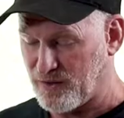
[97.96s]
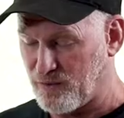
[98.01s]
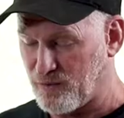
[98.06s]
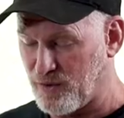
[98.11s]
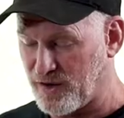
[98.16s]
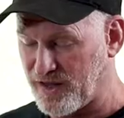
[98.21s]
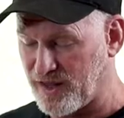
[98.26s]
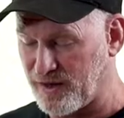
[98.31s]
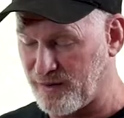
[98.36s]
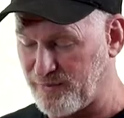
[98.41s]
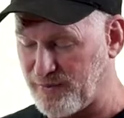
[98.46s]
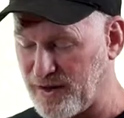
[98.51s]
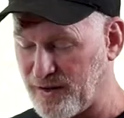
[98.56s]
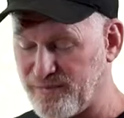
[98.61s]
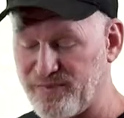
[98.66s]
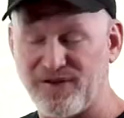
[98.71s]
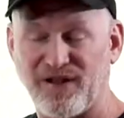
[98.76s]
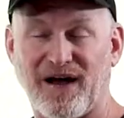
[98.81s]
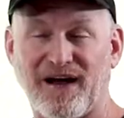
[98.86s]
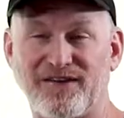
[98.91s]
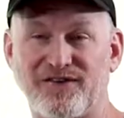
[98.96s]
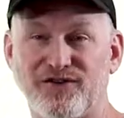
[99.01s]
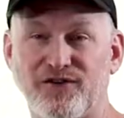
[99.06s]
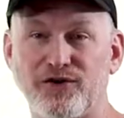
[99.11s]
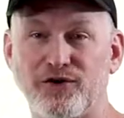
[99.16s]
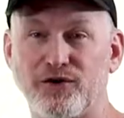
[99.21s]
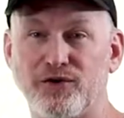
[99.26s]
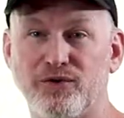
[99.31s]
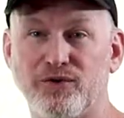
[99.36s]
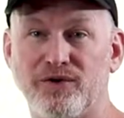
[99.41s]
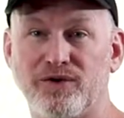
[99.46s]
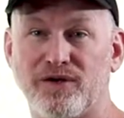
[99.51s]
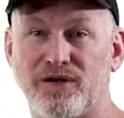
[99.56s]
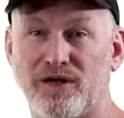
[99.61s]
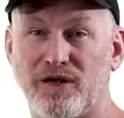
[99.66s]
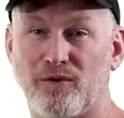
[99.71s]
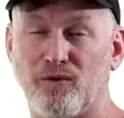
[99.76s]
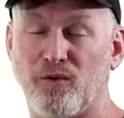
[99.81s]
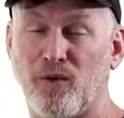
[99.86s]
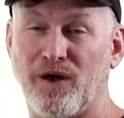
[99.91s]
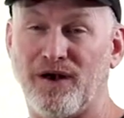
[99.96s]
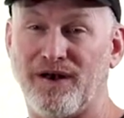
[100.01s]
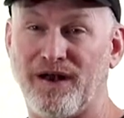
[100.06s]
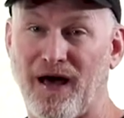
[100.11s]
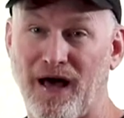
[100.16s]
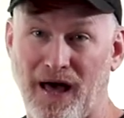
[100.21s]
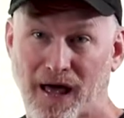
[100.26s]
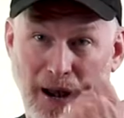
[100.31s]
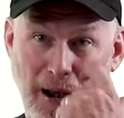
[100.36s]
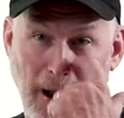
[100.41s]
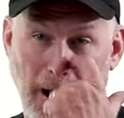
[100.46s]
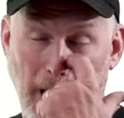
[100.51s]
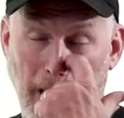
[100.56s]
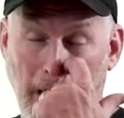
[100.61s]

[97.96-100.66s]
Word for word: What can it be applied to and what not?